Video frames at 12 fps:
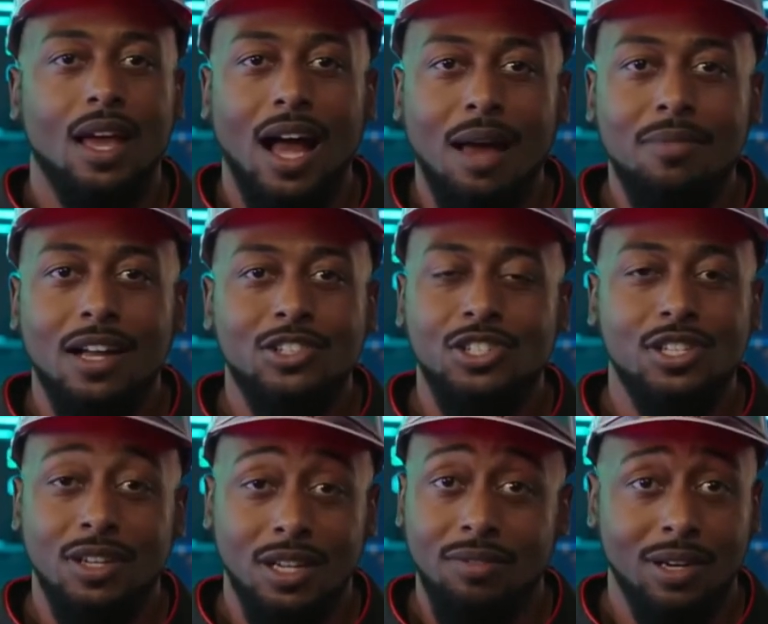I'm not just a
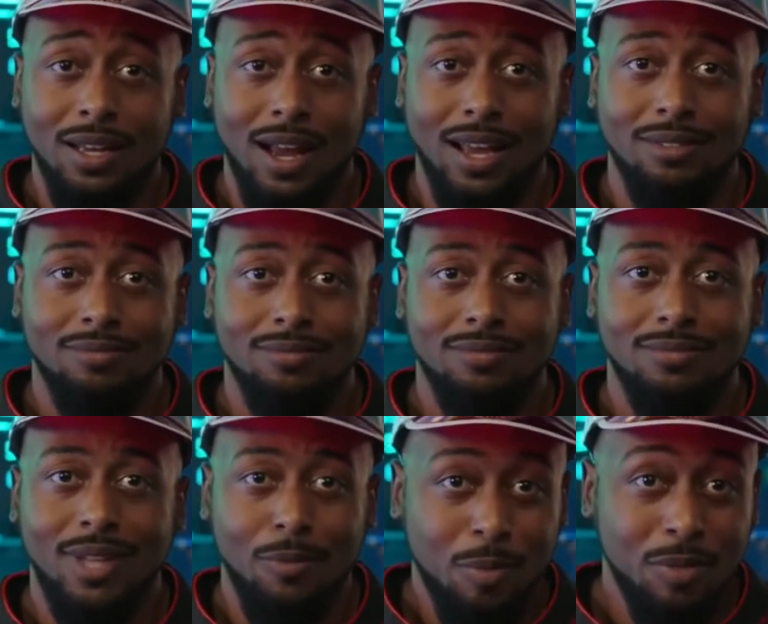delivery guy.
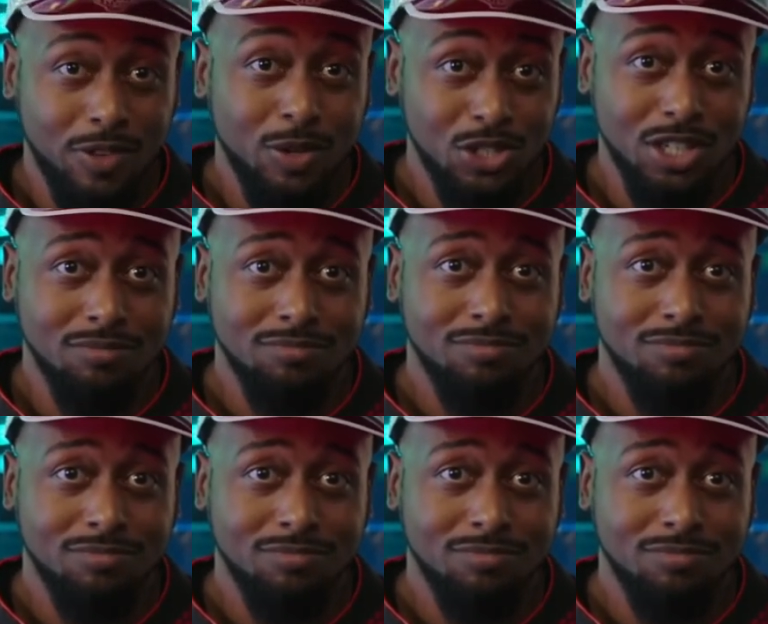I'm from the future.